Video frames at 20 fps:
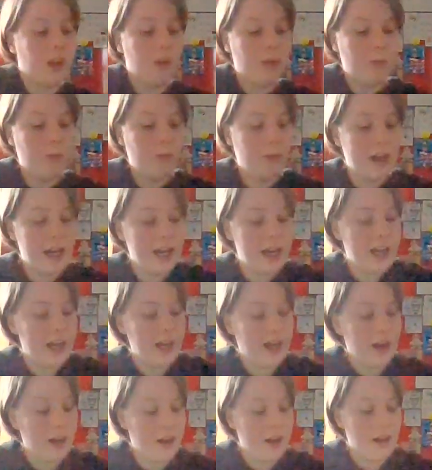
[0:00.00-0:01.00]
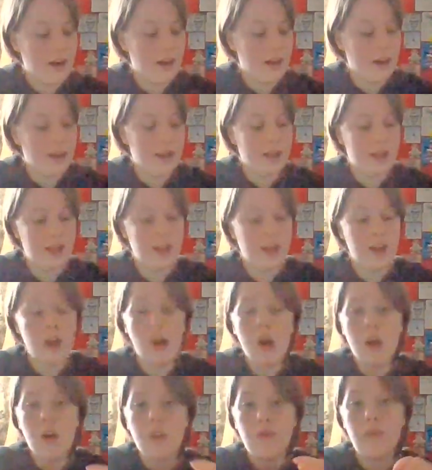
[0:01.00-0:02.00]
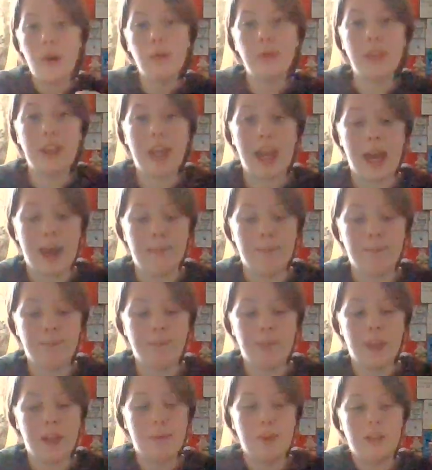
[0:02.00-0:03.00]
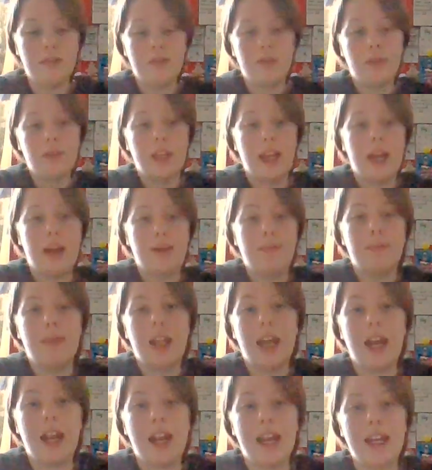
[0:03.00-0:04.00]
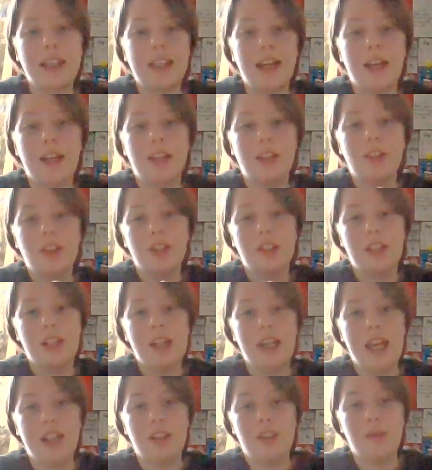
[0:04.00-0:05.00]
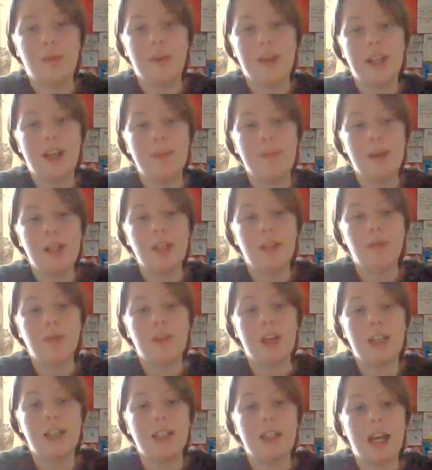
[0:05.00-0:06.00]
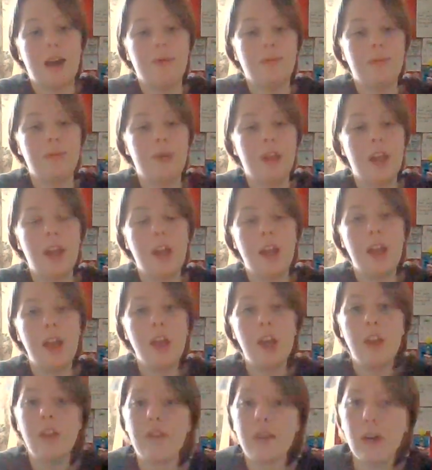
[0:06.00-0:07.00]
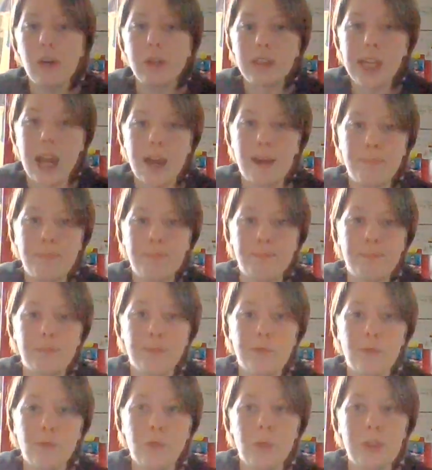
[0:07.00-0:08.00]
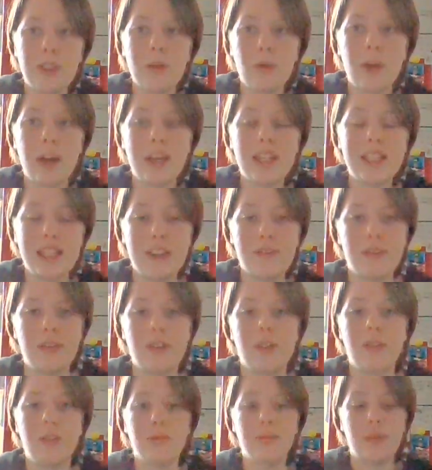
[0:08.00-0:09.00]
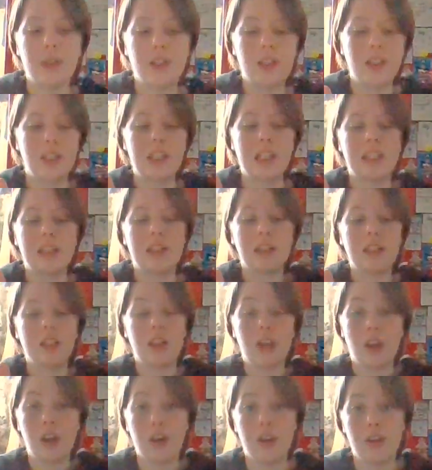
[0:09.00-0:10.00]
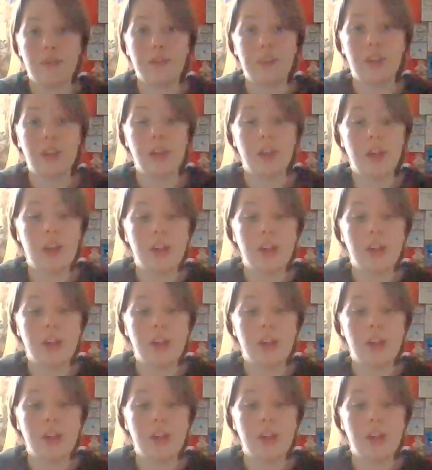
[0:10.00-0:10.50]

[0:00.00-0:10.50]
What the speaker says: where I rolled the hem. I made a rolled hem and I attached lace to it and I pinned all that down. The rolled hem was quite difficult because it's curved,